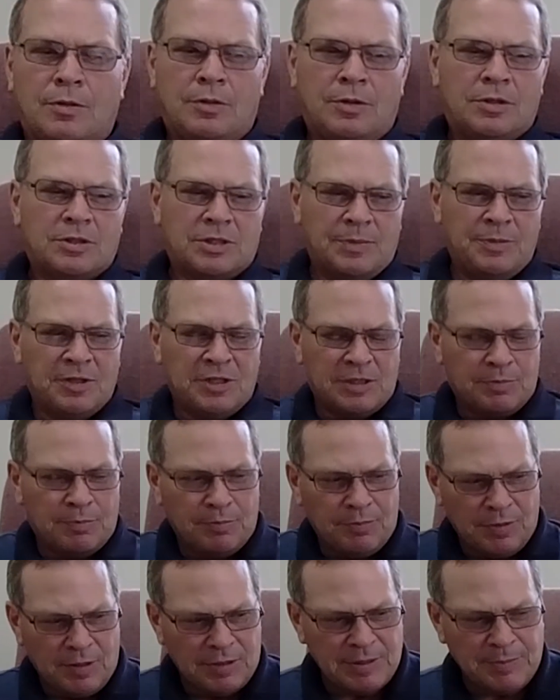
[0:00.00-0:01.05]

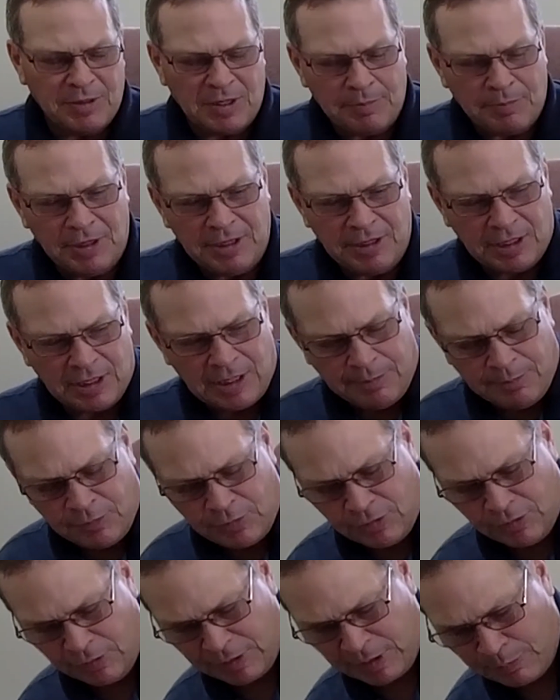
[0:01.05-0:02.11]
Some of the money come
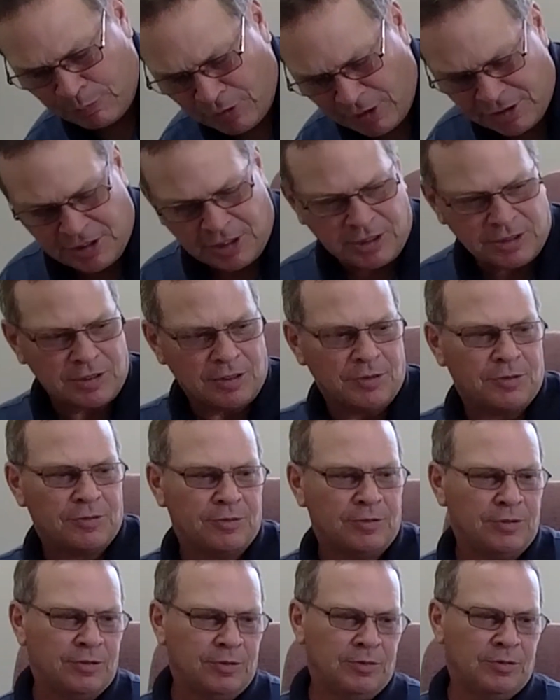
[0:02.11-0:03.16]
through on the projects
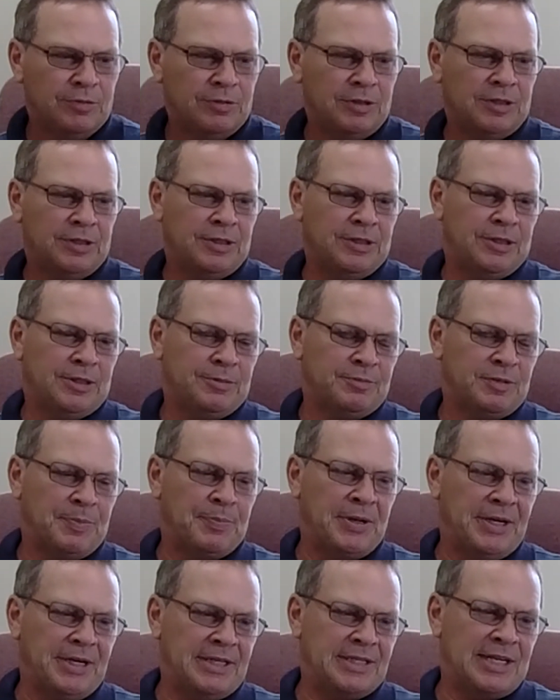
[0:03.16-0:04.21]
through the
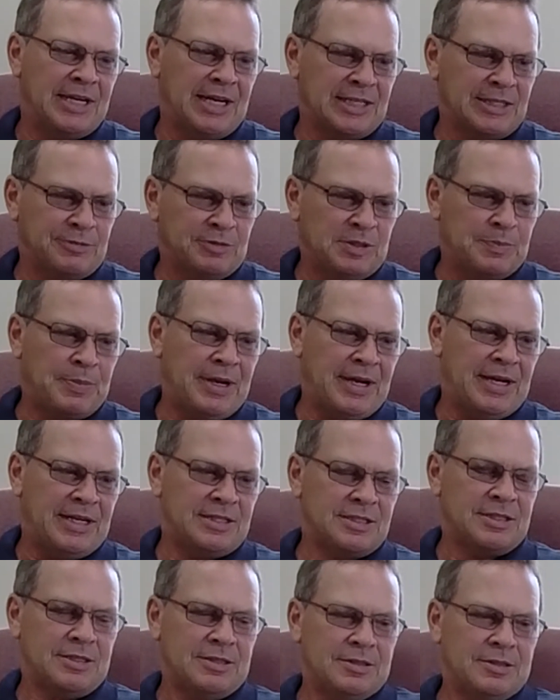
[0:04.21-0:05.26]
penny tax
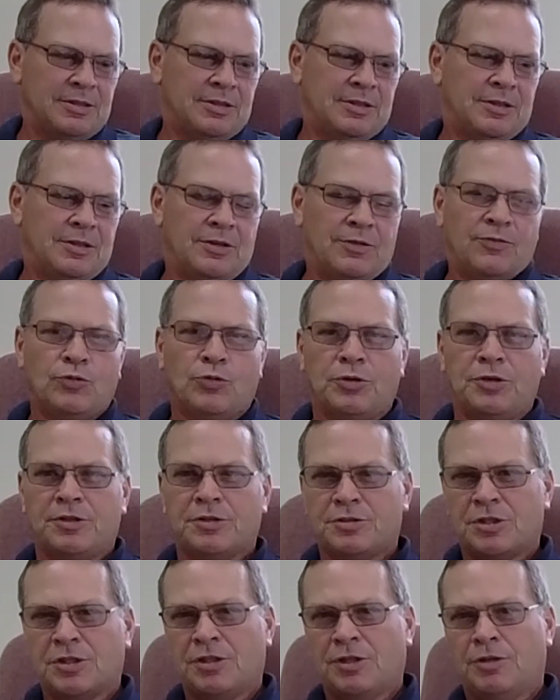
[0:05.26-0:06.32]
4
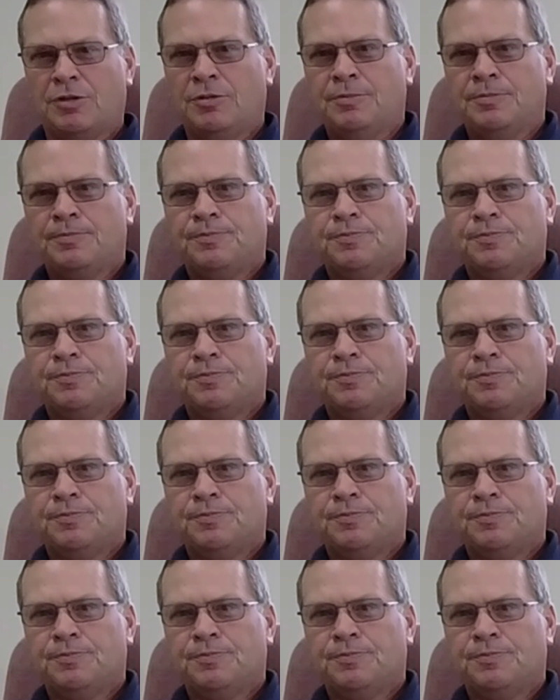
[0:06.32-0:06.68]
years ago,